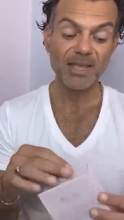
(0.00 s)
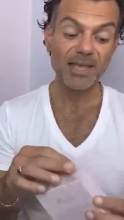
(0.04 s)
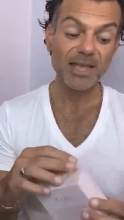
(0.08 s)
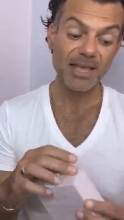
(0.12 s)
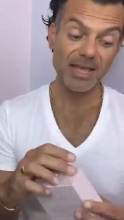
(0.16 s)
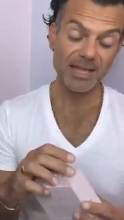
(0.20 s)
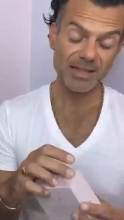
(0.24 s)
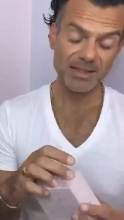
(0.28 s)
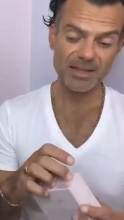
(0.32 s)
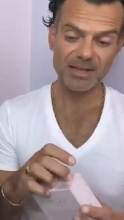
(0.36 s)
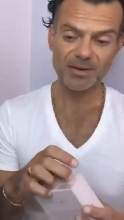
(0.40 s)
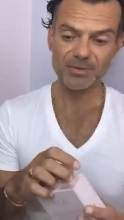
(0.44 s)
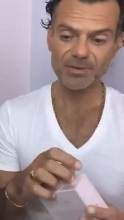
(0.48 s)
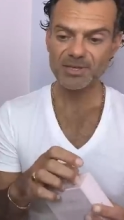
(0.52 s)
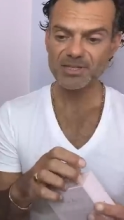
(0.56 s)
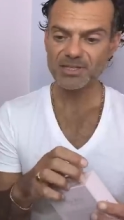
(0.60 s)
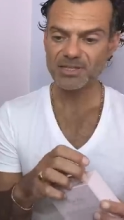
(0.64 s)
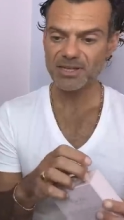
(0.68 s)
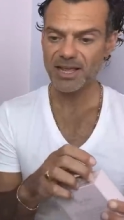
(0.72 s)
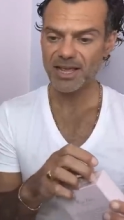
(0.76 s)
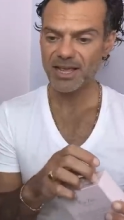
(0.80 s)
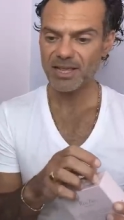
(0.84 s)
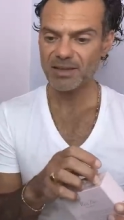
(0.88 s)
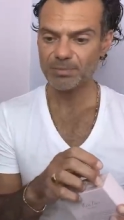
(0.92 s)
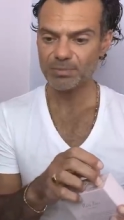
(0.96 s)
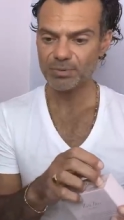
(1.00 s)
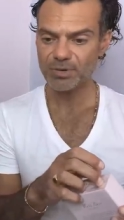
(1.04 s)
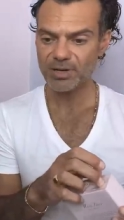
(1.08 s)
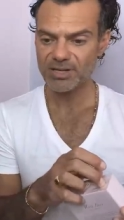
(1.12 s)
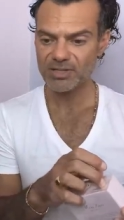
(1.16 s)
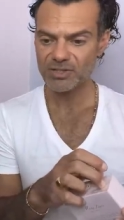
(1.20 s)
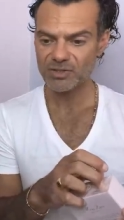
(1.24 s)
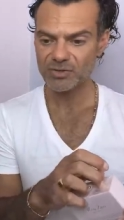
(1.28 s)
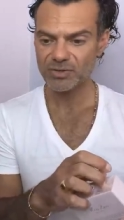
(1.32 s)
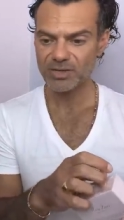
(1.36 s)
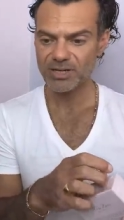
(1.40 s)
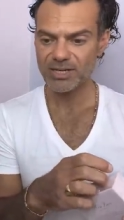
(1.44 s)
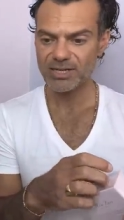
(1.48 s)
And there is a
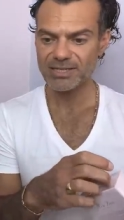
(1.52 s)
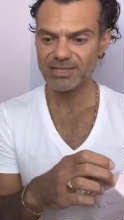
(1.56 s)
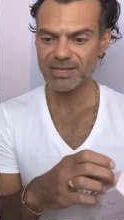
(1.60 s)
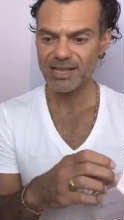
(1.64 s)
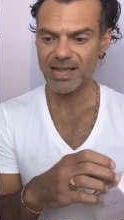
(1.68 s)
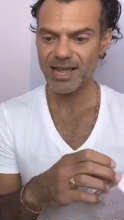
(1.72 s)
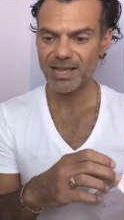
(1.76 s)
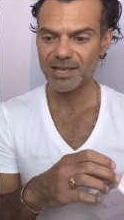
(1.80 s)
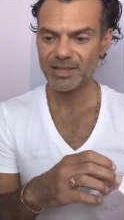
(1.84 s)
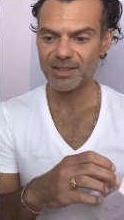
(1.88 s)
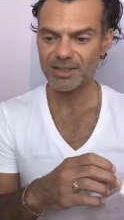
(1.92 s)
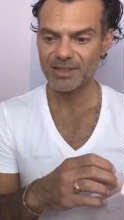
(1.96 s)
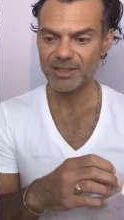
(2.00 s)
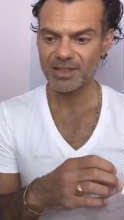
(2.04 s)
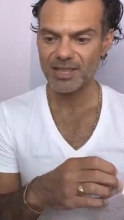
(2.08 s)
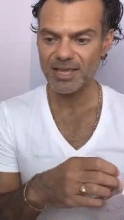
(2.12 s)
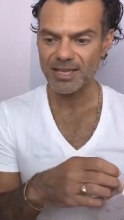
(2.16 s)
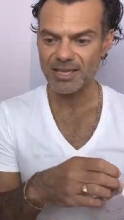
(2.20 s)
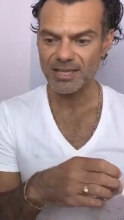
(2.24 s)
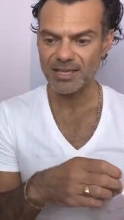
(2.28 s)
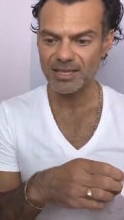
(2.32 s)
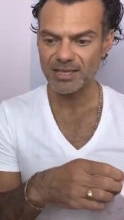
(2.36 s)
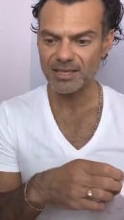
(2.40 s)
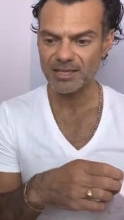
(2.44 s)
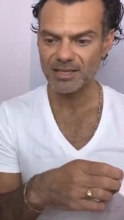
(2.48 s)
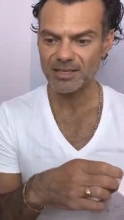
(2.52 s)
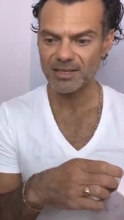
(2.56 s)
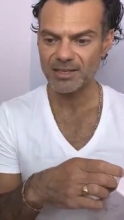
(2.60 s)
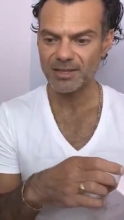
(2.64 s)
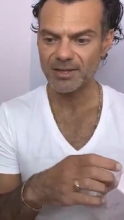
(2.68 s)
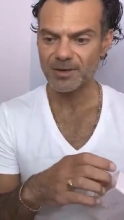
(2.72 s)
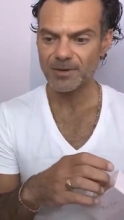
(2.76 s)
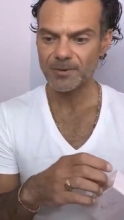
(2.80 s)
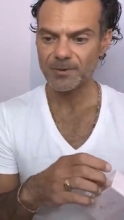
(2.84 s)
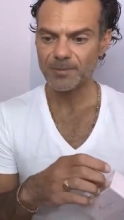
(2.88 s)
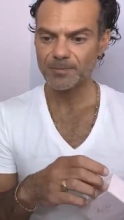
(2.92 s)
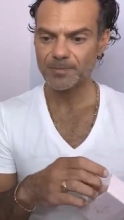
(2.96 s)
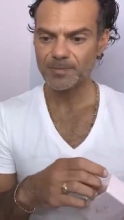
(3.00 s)
press release, I think,
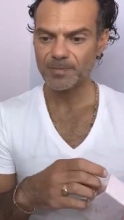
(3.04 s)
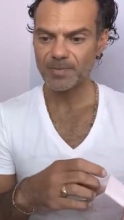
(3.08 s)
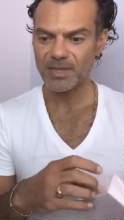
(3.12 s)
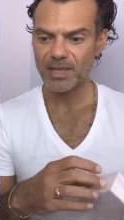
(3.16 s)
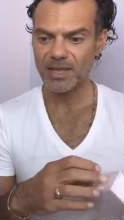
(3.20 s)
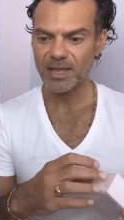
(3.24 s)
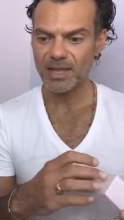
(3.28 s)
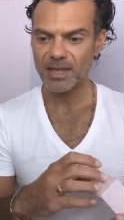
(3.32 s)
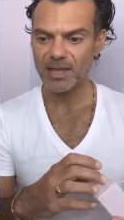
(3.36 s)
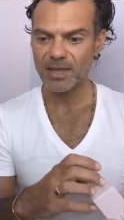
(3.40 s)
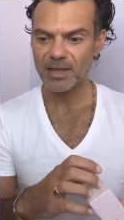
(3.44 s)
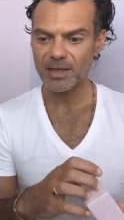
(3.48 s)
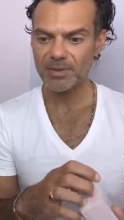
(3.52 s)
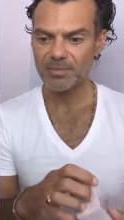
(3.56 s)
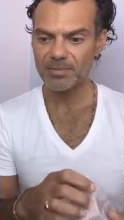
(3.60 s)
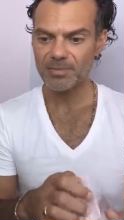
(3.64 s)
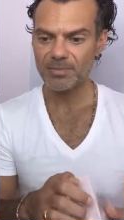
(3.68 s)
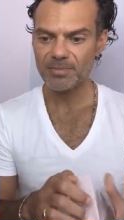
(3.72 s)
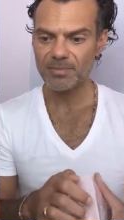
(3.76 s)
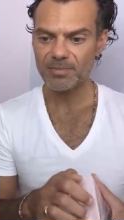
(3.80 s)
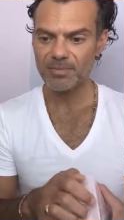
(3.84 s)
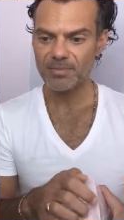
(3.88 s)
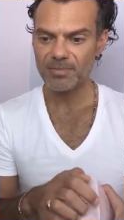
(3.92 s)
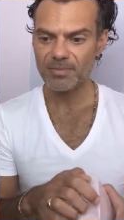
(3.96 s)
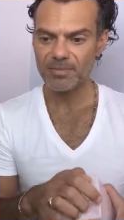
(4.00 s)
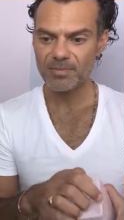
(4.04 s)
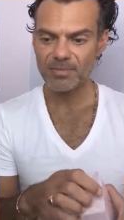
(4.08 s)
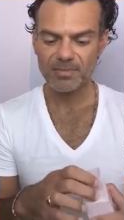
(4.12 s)
um,